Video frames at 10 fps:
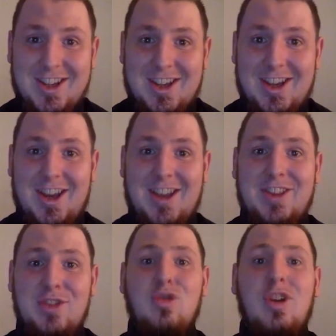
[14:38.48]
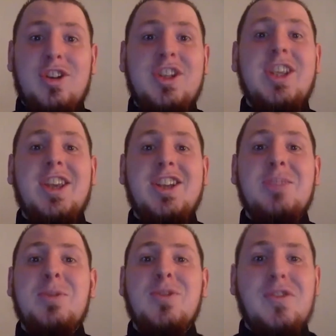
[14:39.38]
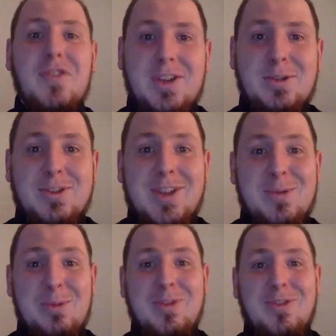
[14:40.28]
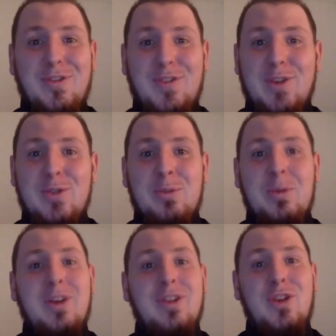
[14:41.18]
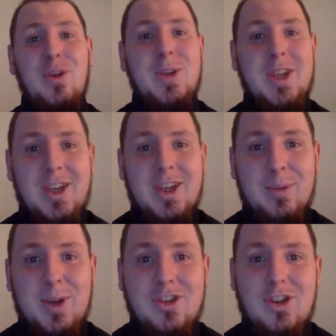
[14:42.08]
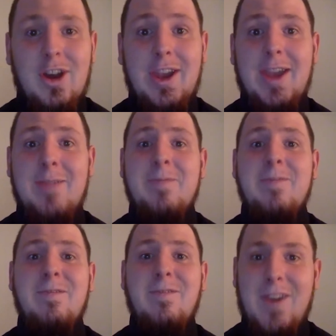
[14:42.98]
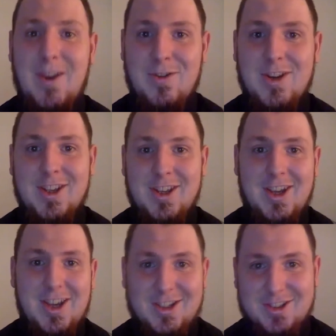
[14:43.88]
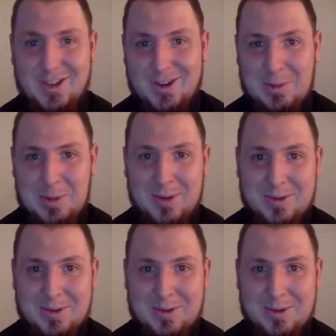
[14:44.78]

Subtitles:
There's roster yet to be revealed that will be revealed by the new year, which I am very excited about.